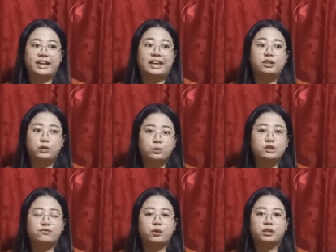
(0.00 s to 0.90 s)
they can
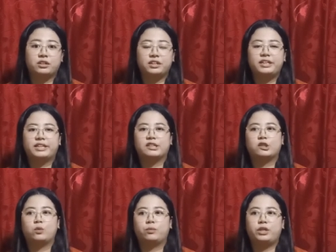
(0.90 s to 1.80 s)
use for their learning.
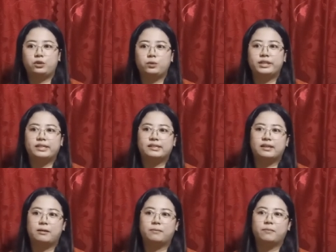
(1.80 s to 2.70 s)
So what we do
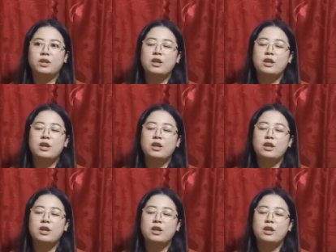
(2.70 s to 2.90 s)
is um,